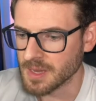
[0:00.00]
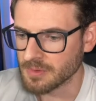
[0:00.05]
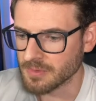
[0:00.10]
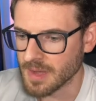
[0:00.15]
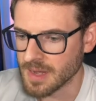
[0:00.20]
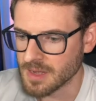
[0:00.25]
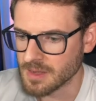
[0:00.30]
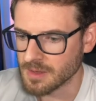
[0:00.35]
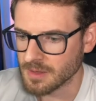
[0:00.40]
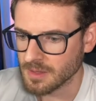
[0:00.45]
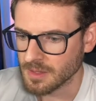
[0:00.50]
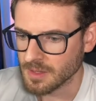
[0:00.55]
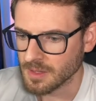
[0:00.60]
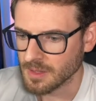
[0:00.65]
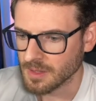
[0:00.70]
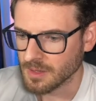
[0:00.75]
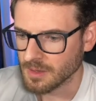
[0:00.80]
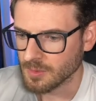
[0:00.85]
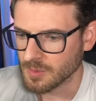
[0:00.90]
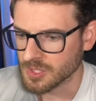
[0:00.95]
rate,
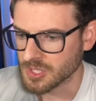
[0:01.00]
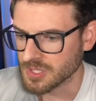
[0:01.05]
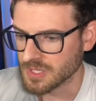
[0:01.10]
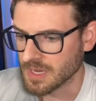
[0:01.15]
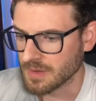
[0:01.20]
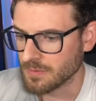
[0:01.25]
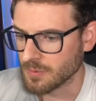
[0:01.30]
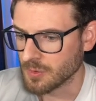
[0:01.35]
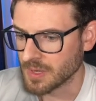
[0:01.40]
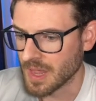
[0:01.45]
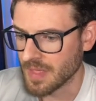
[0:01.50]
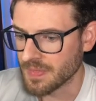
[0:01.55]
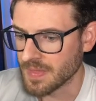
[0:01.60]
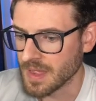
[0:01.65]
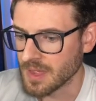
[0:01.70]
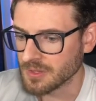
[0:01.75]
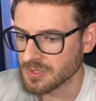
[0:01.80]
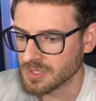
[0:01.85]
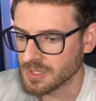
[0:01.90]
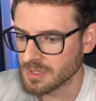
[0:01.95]
which is like
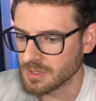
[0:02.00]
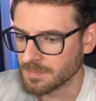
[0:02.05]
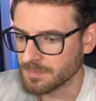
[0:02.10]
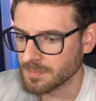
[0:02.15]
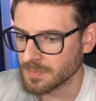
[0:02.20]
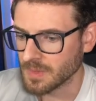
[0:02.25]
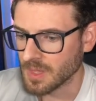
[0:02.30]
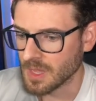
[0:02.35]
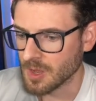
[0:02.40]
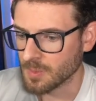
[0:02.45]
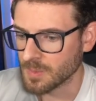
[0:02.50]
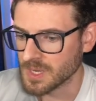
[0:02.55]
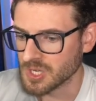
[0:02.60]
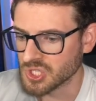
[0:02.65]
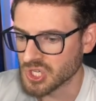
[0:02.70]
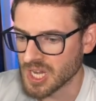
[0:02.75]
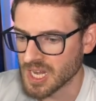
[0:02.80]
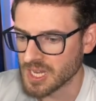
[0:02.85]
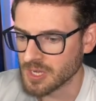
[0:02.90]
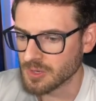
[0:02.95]
48,000, how many
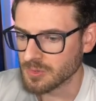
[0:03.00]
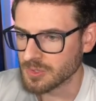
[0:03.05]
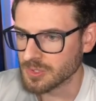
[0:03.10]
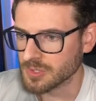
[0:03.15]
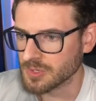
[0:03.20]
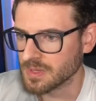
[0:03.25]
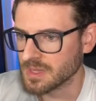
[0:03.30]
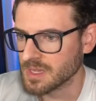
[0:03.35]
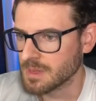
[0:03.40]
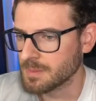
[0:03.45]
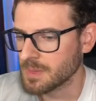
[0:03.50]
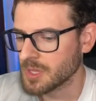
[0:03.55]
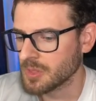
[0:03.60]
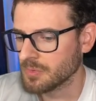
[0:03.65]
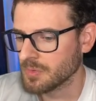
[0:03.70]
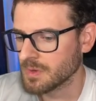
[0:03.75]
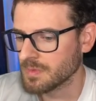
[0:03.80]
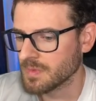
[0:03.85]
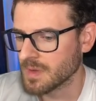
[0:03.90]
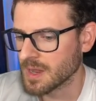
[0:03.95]
channels are in the
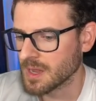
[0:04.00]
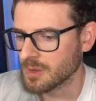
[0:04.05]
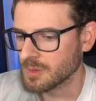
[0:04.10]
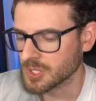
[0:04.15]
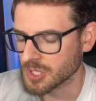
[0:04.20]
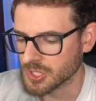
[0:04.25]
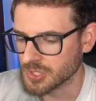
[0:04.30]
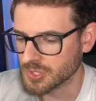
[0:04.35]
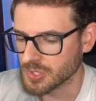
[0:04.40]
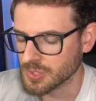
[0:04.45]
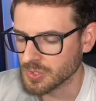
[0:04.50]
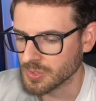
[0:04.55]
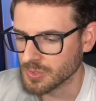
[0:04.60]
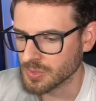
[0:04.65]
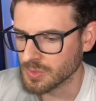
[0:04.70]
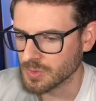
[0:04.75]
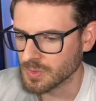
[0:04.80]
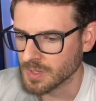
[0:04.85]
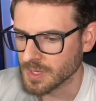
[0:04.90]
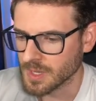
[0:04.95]
MP3 file, which is
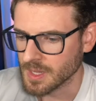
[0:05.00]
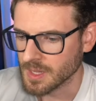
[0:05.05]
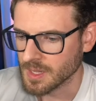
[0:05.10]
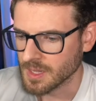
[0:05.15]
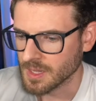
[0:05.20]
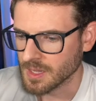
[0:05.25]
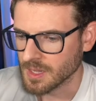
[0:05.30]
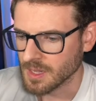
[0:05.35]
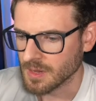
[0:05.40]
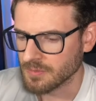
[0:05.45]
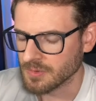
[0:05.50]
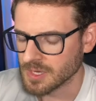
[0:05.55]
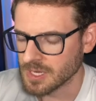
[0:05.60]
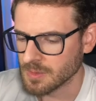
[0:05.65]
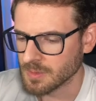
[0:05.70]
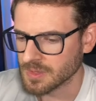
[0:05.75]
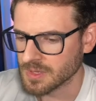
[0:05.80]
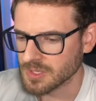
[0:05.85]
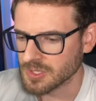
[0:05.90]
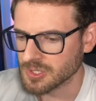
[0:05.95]
two, I forget
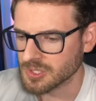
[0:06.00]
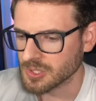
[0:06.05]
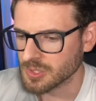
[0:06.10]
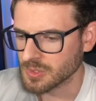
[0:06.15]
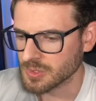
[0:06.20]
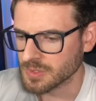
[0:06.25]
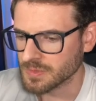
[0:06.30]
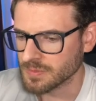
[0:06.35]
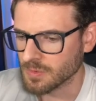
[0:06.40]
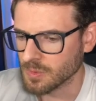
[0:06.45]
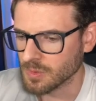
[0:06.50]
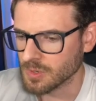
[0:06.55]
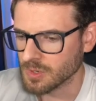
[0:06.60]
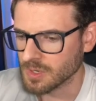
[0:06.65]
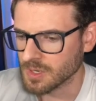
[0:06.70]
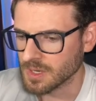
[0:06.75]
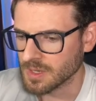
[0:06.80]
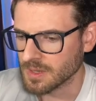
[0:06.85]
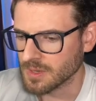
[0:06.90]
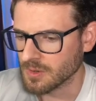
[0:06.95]
what this two's
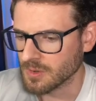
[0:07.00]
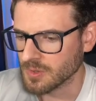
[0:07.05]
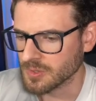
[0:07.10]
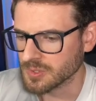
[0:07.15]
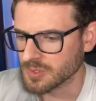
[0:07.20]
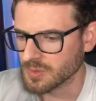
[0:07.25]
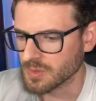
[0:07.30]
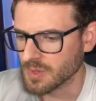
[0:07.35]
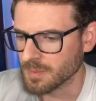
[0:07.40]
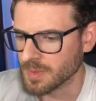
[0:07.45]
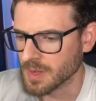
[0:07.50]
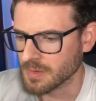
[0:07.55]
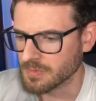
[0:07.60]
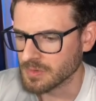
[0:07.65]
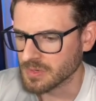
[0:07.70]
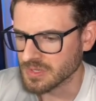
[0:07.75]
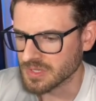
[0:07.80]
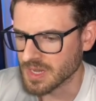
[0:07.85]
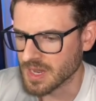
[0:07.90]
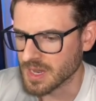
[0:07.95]
for, and then also the
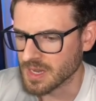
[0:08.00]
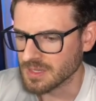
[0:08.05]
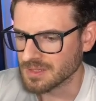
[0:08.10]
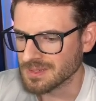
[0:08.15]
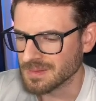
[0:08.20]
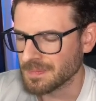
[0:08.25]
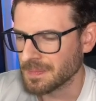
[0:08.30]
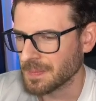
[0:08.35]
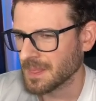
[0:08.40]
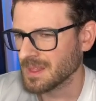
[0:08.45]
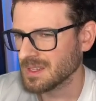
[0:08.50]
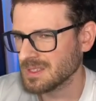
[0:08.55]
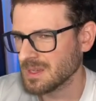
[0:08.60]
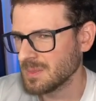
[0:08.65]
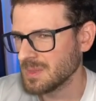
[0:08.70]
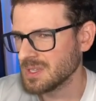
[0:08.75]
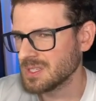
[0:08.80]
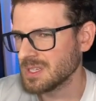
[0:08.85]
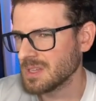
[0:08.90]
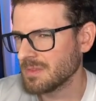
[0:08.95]
buffer size. Some
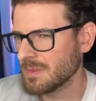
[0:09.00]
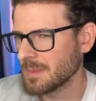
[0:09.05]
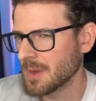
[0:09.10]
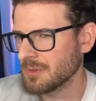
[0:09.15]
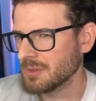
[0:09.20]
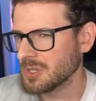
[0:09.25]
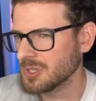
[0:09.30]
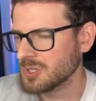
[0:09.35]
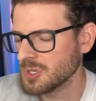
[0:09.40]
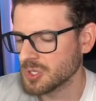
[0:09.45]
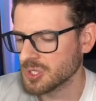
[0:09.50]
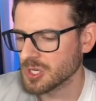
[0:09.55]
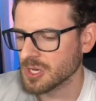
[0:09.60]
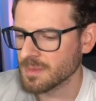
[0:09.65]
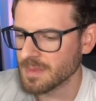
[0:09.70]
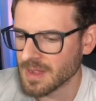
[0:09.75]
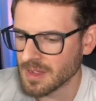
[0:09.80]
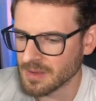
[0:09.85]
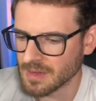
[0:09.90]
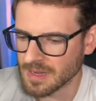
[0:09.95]
of the stuff I'm not really too sure
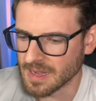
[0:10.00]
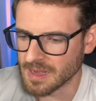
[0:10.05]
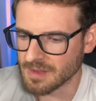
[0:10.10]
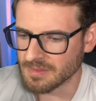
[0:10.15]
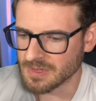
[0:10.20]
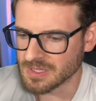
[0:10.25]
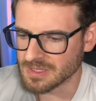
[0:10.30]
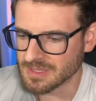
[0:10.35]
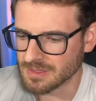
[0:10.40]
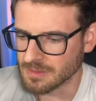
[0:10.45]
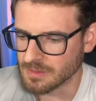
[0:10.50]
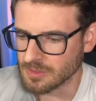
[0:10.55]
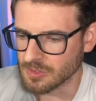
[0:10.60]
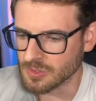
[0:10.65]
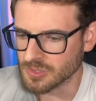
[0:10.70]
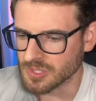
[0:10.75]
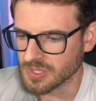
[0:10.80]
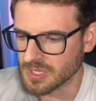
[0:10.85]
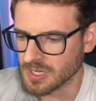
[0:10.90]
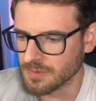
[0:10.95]
about. I kind of just
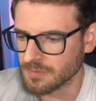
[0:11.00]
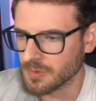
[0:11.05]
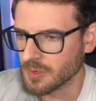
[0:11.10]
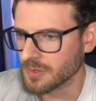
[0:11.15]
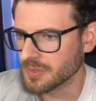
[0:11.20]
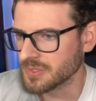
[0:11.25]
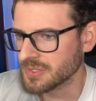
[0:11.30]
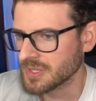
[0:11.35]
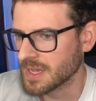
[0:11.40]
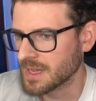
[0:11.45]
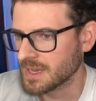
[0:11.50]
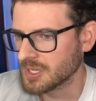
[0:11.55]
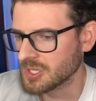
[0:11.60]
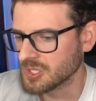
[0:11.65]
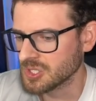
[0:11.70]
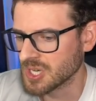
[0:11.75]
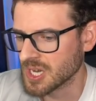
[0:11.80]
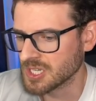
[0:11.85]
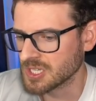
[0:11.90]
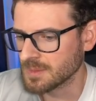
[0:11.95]
use the defaults that
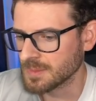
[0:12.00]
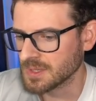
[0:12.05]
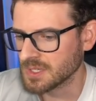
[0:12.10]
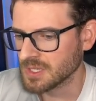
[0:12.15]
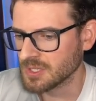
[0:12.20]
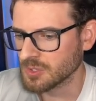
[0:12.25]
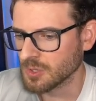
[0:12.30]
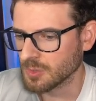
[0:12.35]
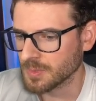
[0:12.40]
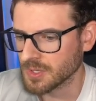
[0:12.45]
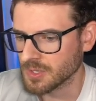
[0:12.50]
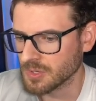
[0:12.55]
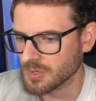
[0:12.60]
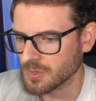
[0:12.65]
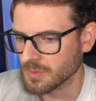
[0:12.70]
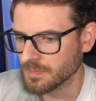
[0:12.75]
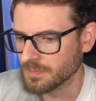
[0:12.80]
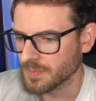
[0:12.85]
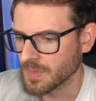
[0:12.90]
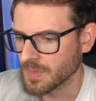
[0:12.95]
ChatGPT told me to
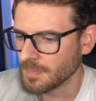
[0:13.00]
do.